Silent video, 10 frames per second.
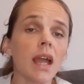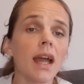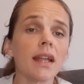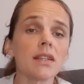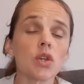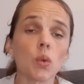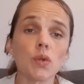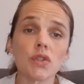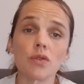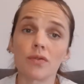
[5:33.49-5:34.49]
and
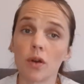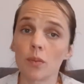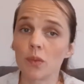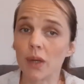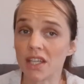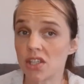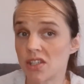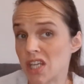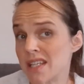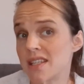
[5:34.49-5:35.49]
also from
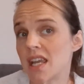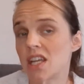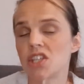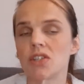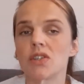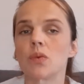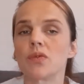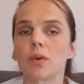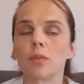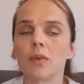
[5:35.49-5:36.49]
which gestation, so
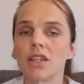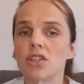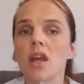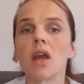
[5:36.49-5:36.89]
from which